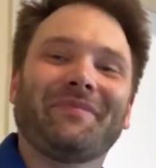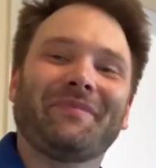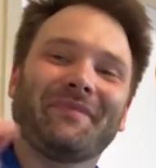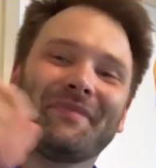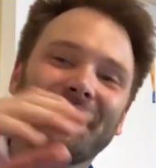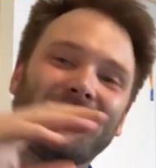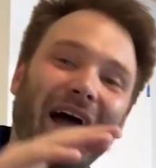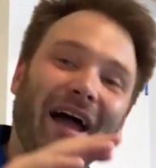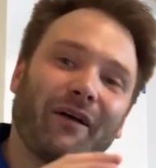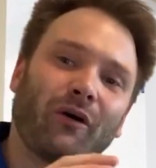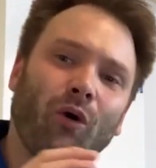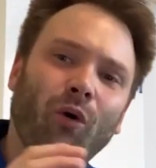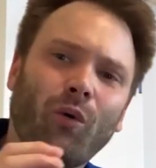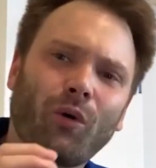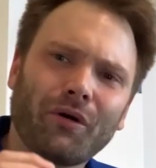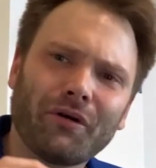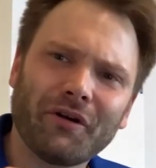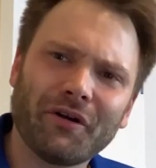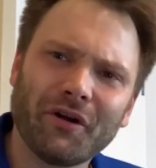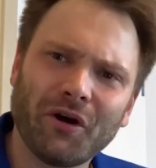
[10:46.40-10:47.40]
That
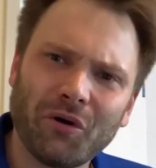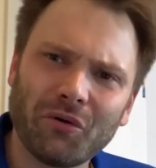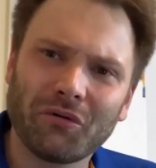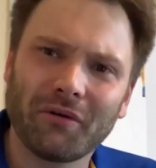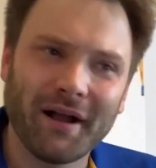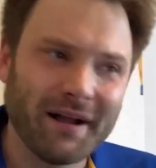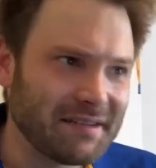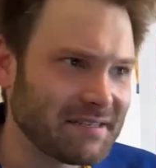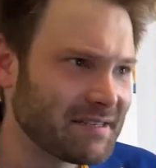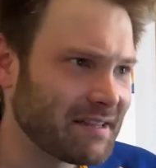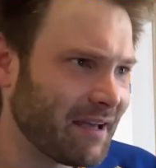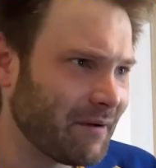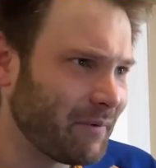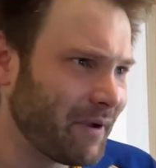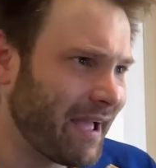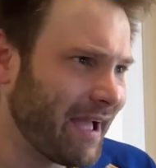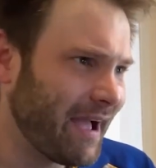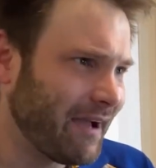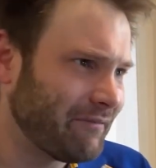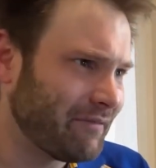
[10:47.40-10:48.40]
quarter note rest that
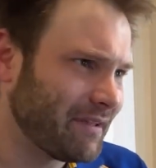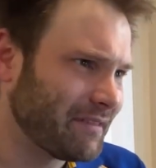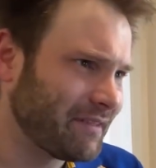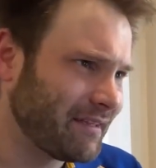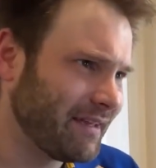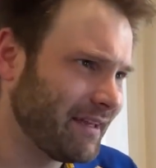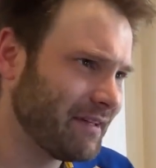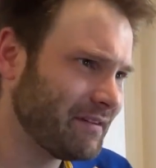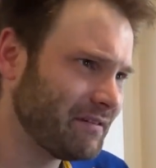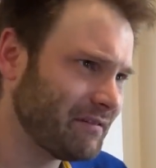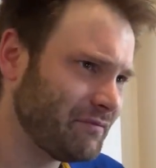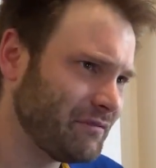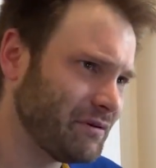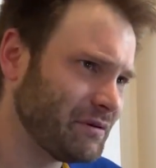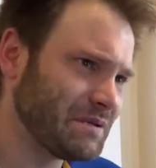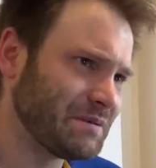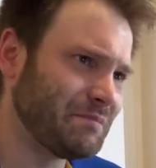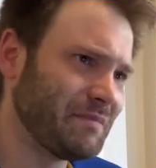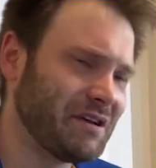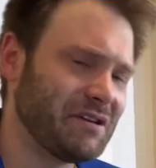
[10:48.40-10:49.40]
we have at the end of
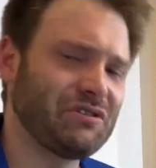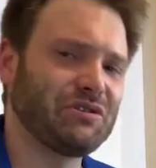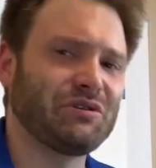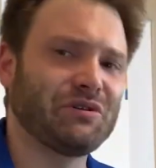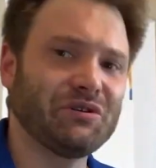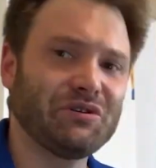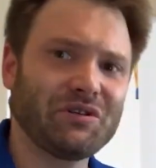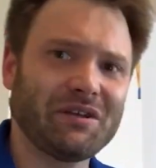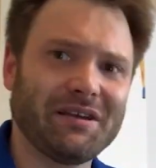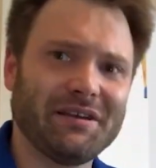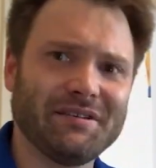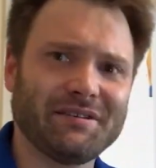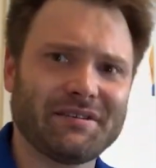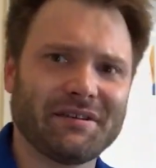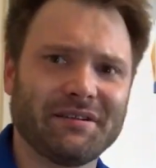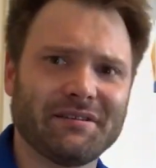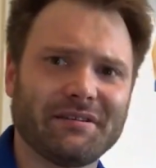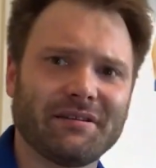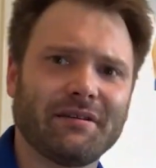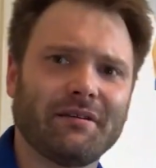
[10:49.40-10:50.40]
those measures
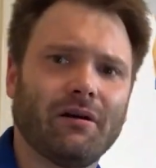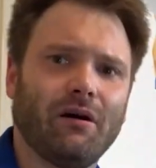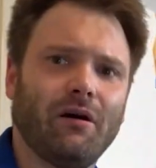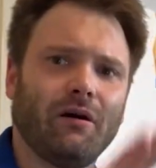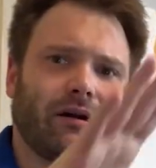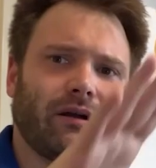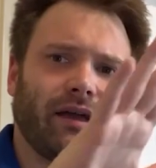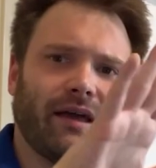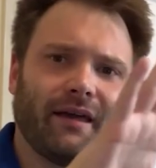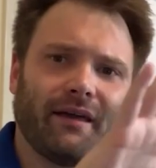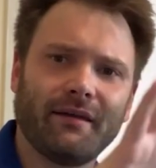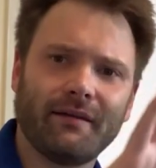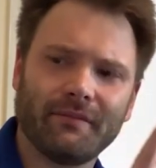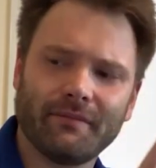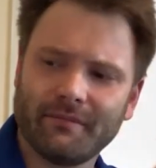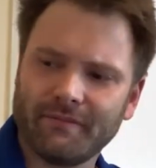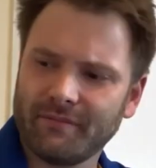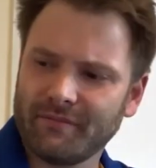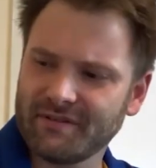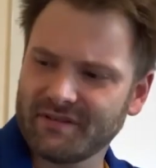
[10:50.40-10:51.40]
isn't, okay,
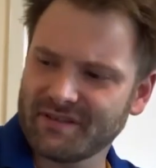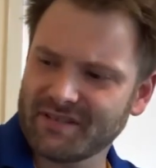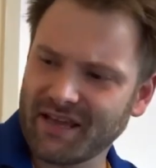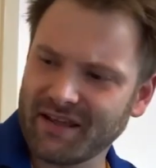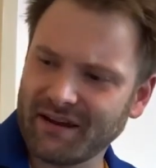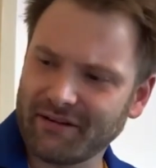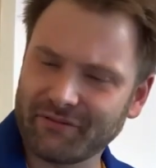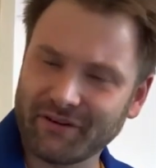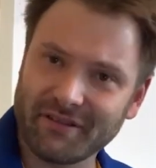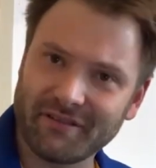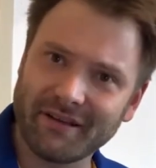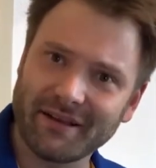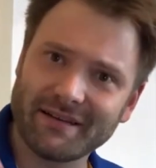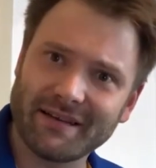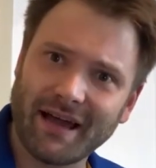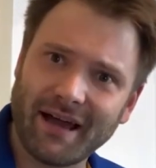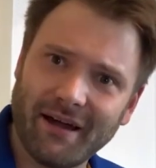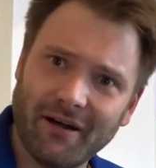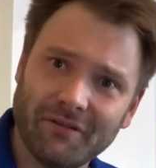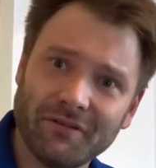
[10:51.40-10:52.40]
set everything
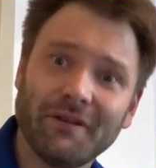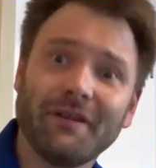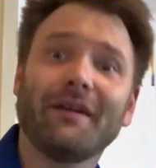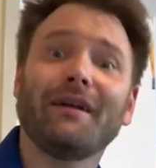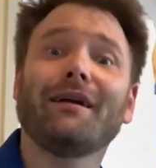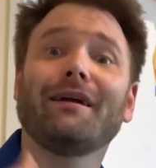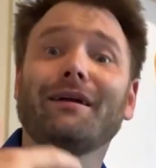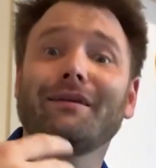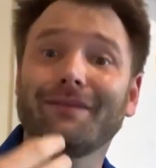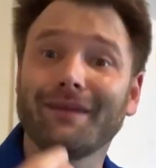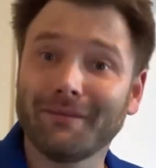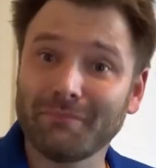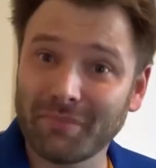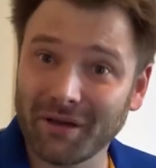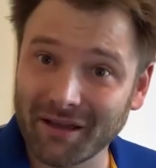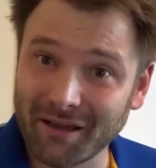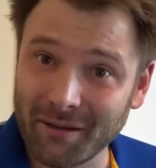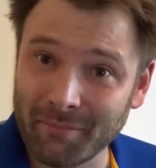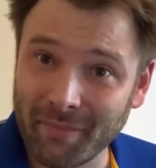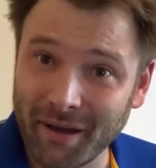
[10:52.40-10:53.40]
down and then
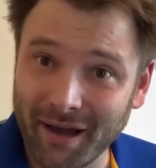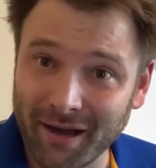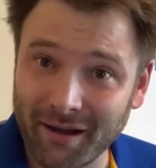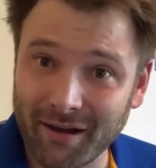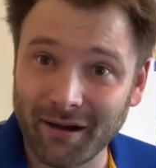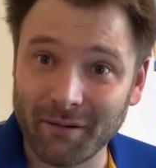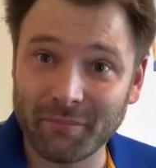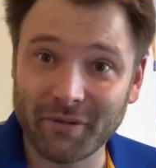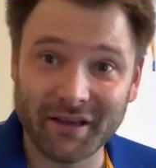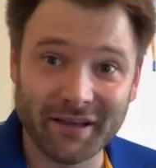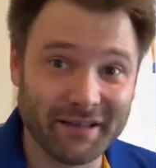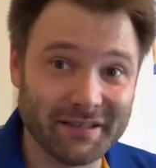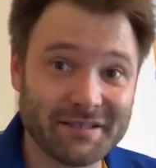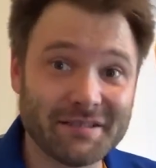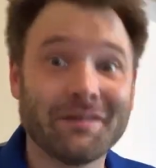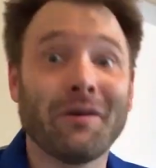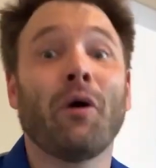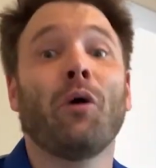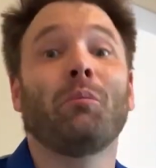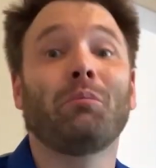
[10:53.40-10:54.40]
pick it back up. It's
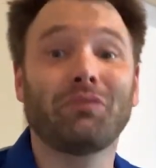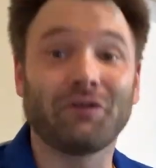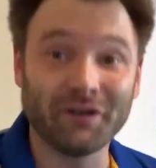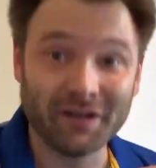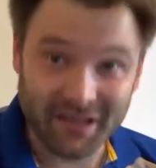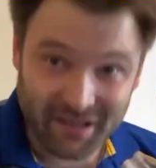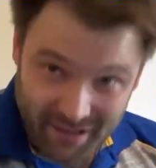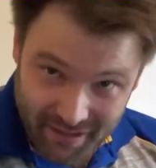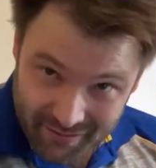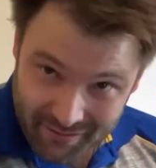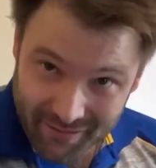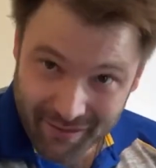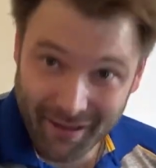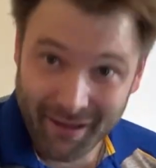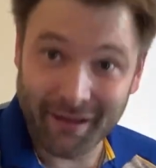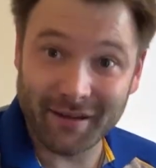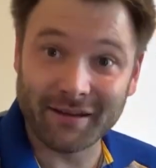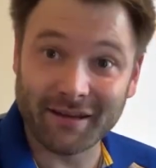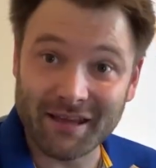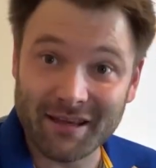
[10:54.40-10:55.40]
breathe
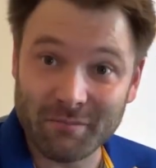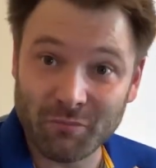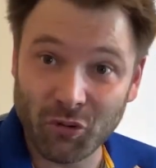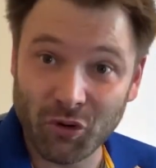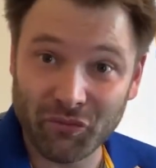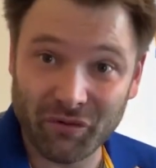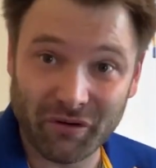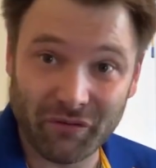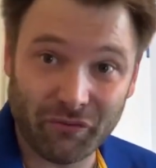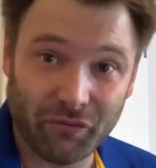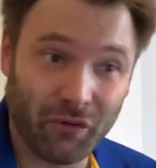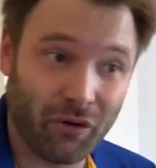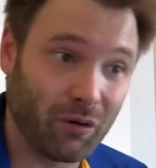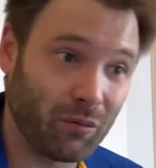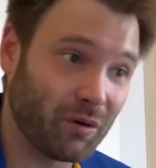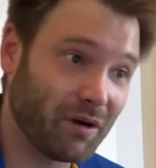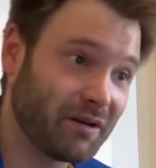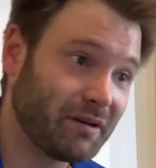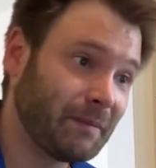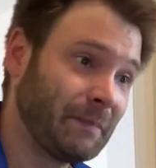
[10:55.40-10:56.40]
and keep moving
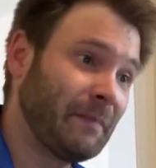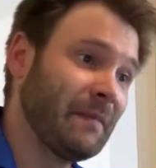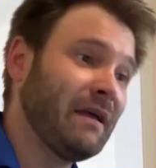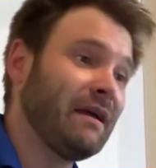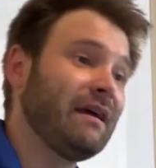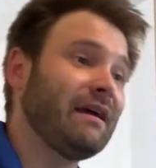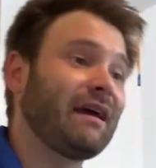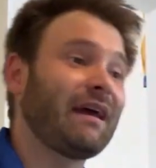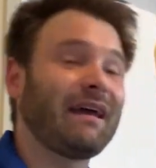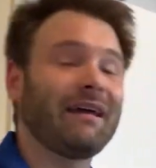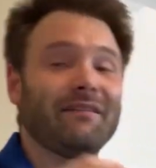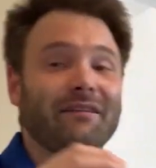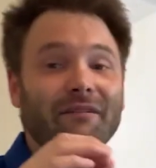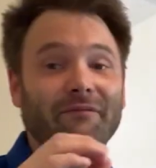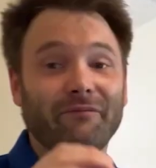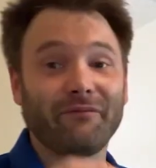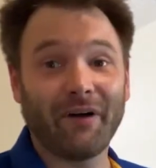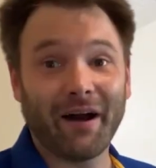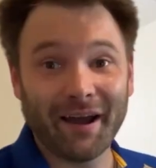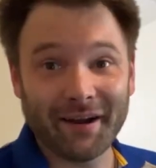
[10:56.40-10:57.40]
forward. And then
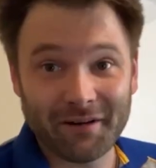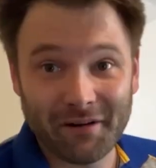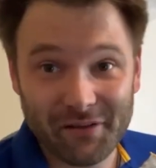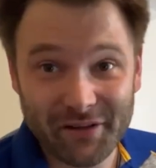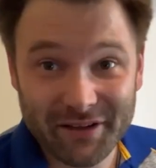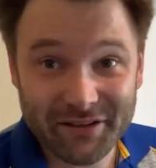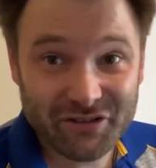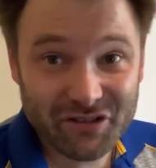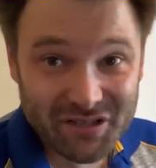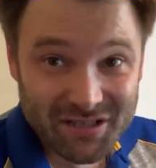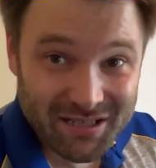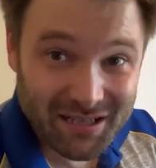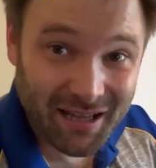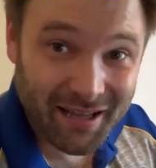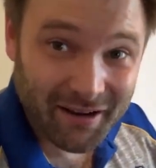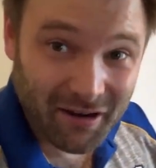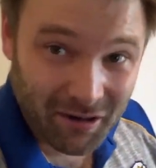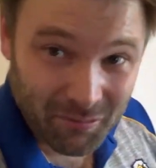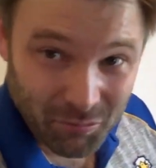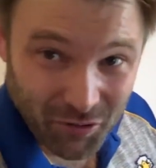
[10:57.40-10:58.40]
finally, just
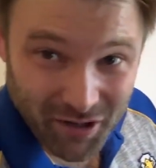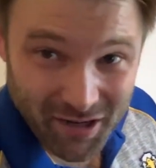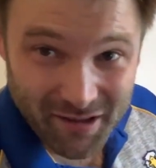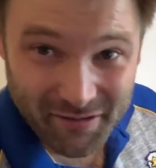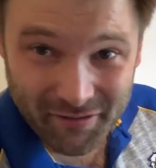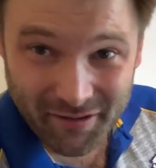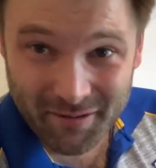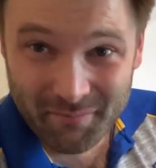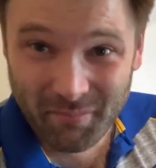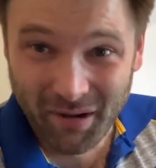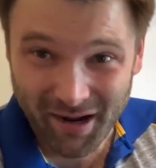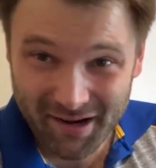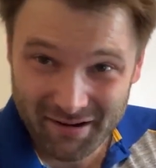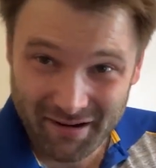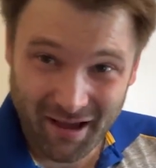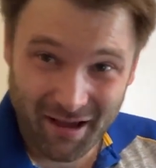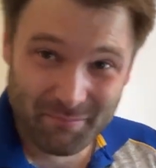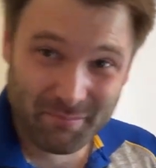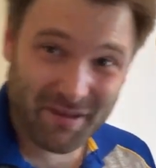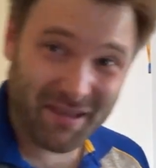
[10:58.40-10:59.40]
like our breathing might
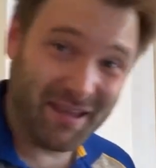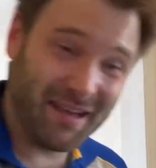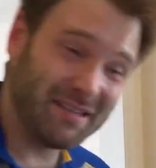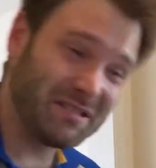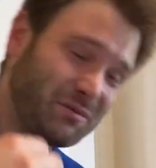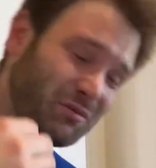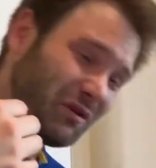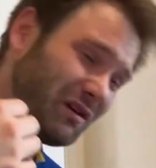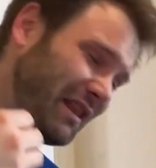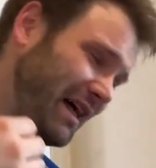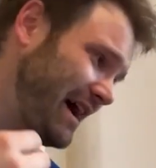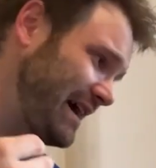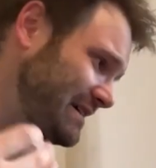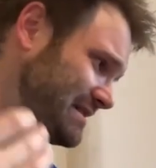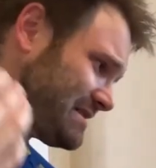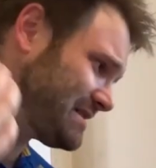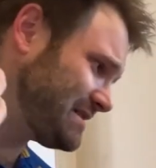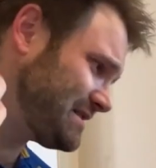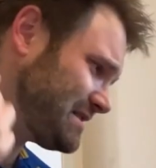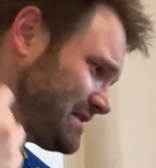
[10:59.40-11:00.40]
not be as
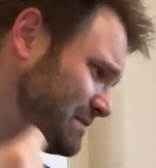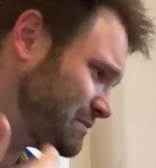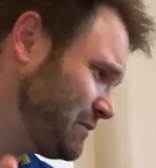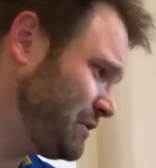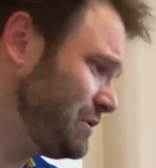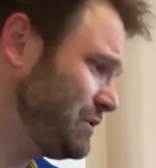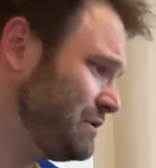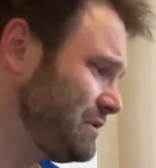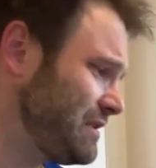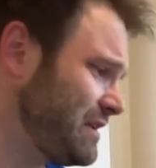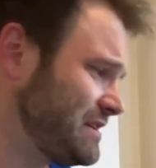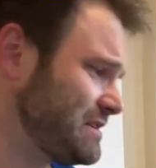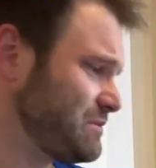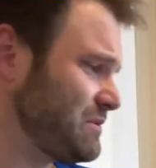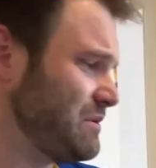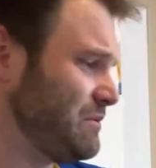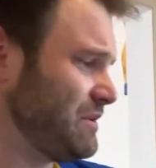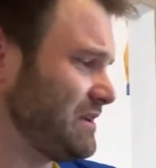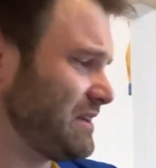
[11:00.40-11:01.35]
relaxed and smooth as we would